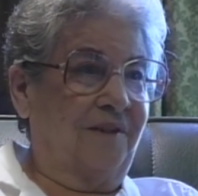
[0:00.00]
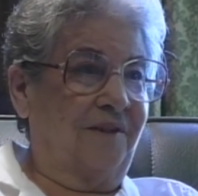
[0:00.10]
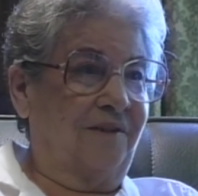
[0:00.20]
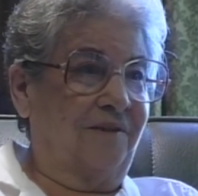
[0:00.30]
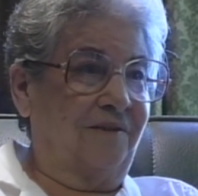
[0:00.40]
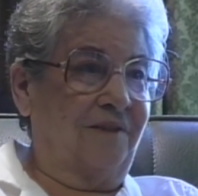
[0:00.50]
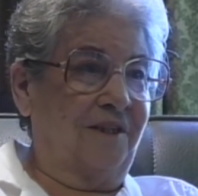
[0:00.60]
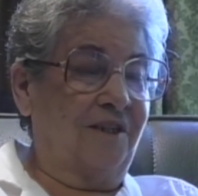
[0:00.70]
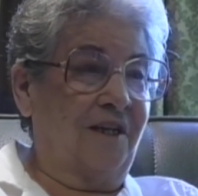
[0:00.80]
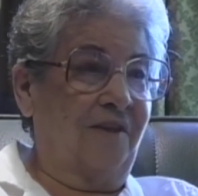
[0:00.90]
uh,
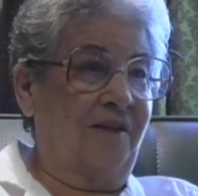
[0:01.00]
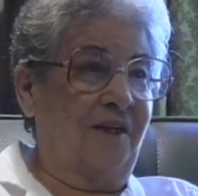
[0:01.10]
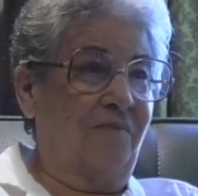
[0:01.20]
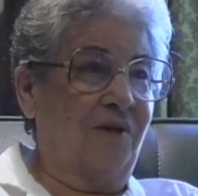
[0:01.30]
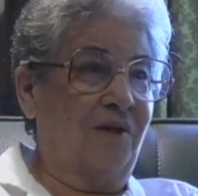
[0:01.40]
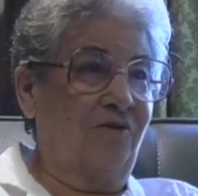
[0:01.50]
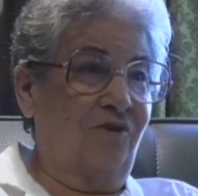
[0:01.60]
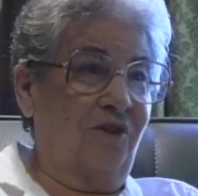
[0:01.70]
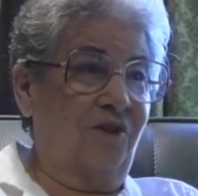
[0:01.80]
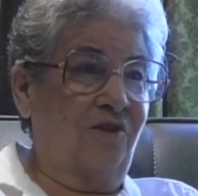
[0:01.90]
things like that because
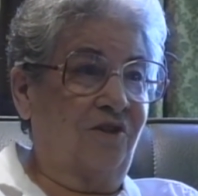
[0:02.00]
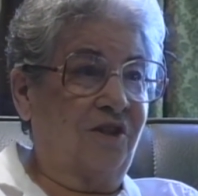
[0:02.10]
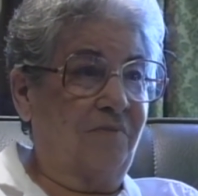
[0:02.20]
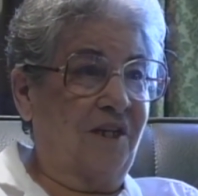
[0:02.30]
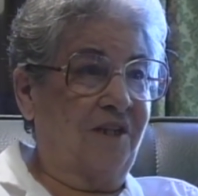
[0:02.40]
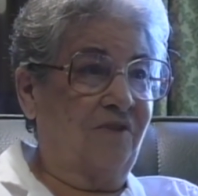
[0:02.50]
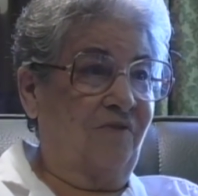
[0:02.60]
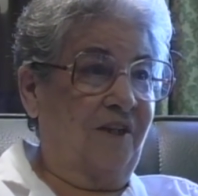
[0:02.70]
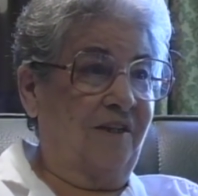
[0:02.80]
you're going to hurt somebody's mm-hmm.